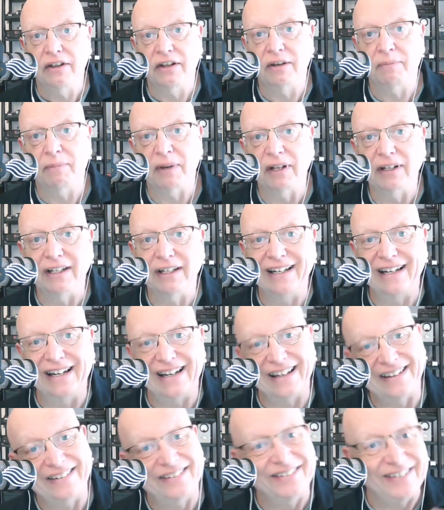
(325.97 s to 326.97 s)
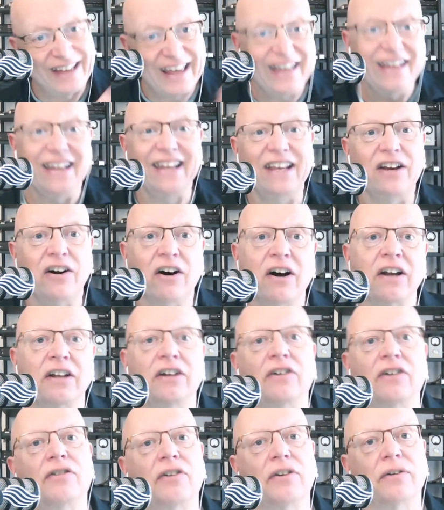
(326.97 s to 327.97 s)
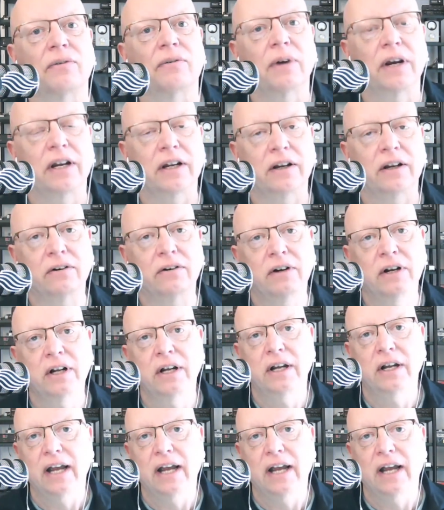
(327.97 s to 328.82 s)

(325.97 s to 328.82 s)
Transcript: the ability to send the audio to the radio,